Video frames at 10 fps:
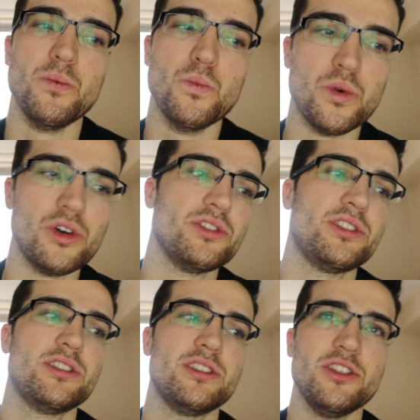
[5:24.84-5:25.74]

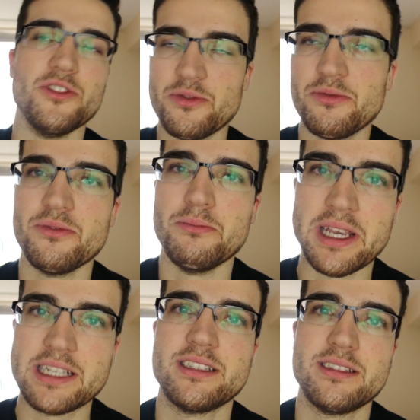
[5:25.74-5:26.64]
what you've
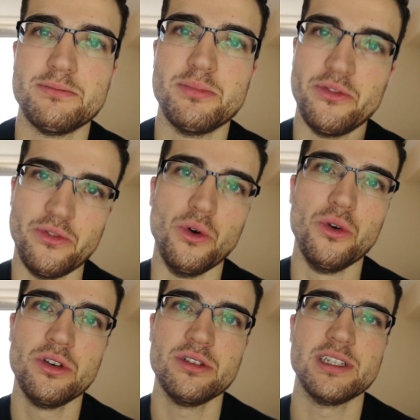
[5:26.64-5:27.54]
mixed
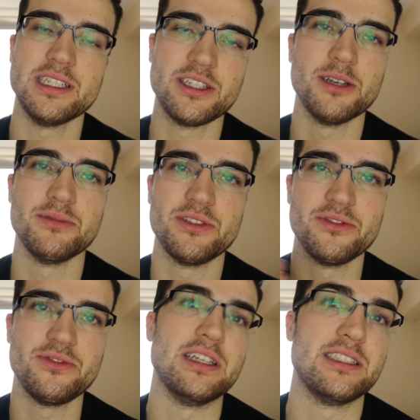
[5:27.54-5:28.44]
before in terms
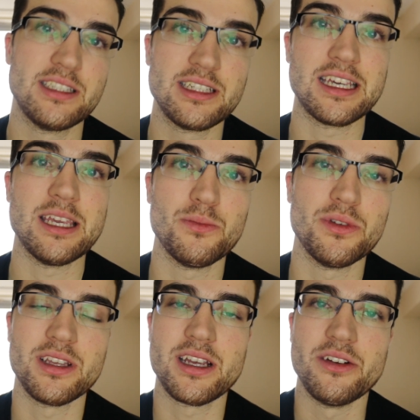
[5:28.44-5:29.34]
of let's keep
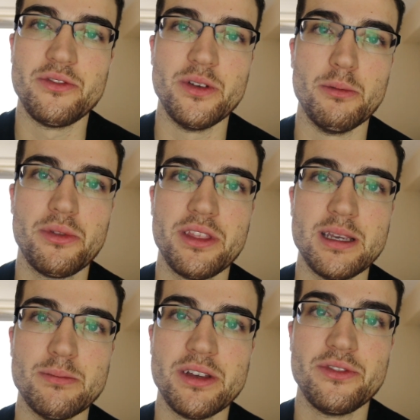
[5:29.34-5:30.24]
with the kind of film
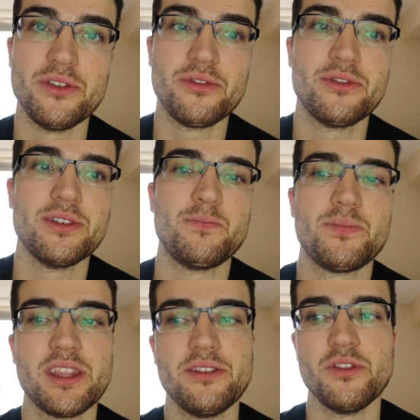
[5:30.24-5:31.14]
theme if you've
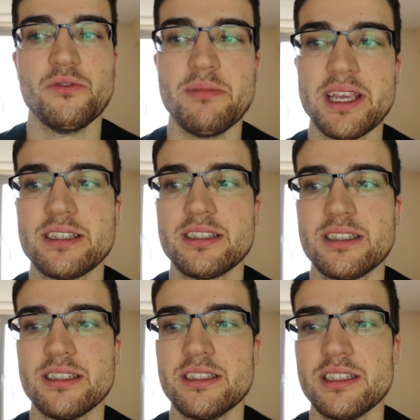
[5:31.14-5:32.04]
if you've
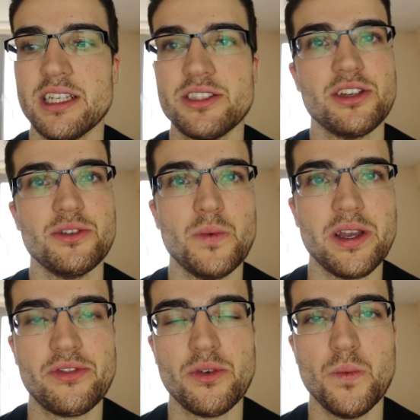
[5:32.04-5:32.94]
mixed a certain
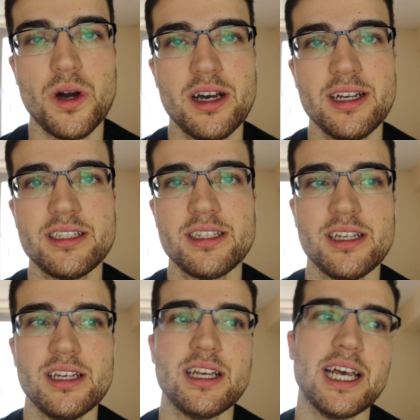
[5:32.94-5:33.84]
way for a wide
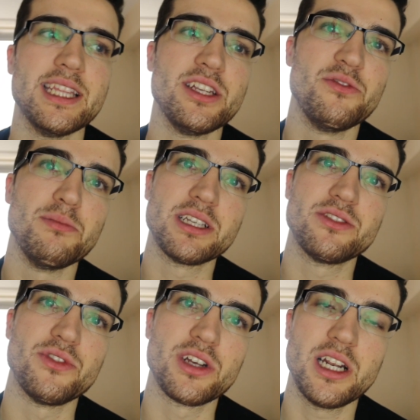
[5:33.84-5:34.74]
and then you've
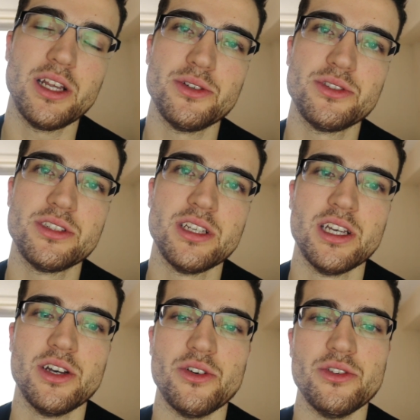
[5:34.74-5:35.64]
mixed for a close
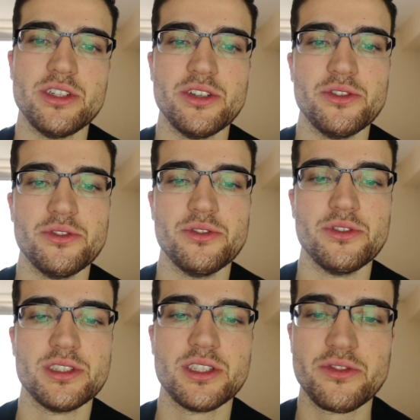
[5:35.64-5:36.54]
or you
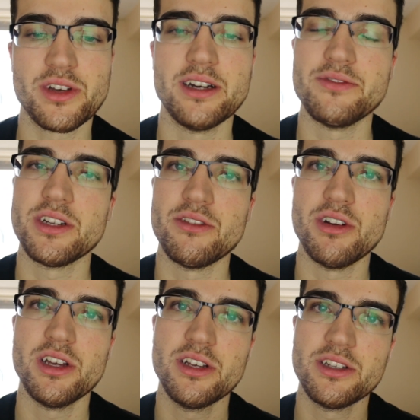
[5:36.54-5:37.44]
you've kind of done a
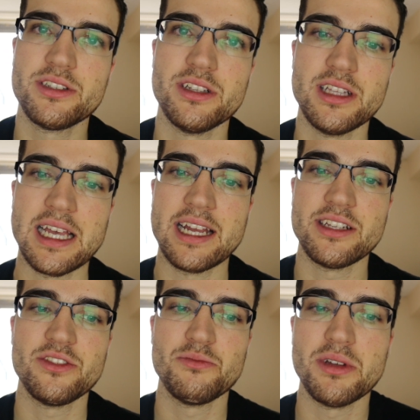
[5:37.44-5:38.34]
rehearsal
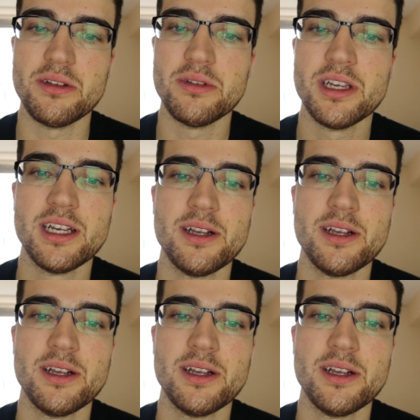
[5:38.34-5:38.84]
and you've been